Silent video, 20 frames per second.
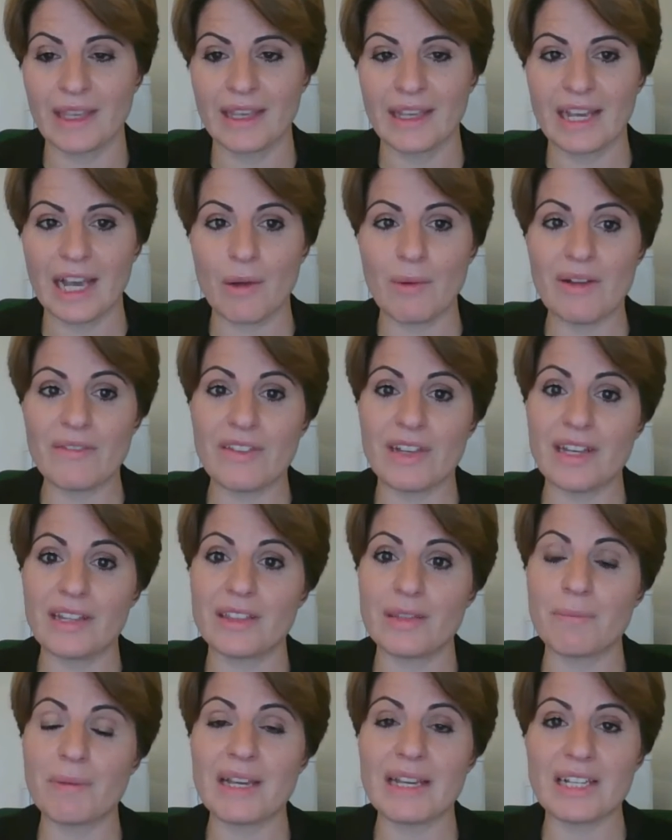However, the
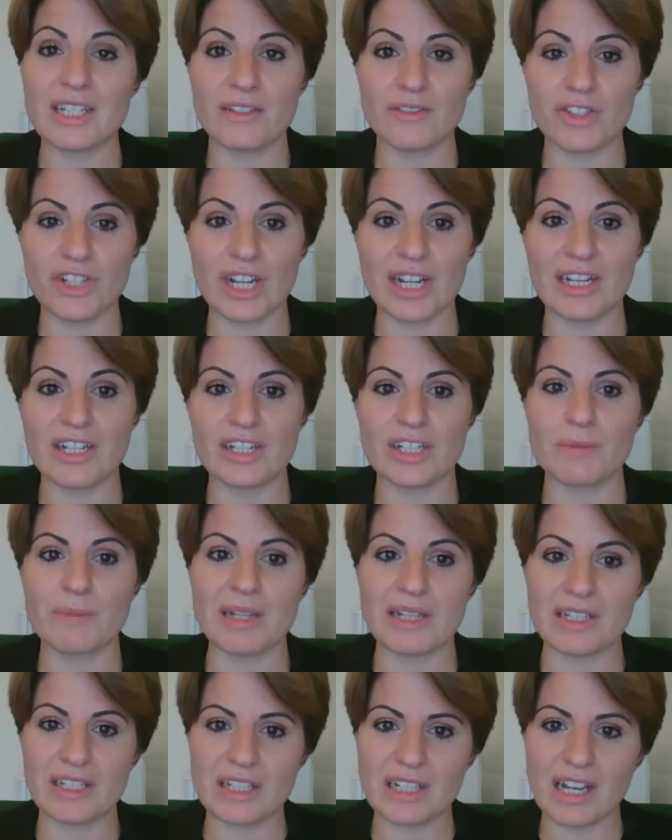pace of change has
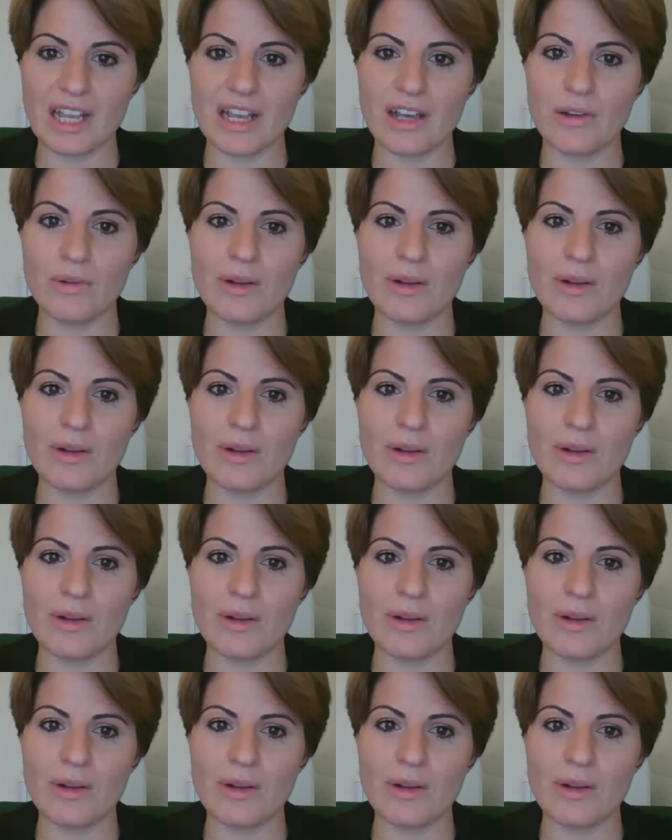been slow,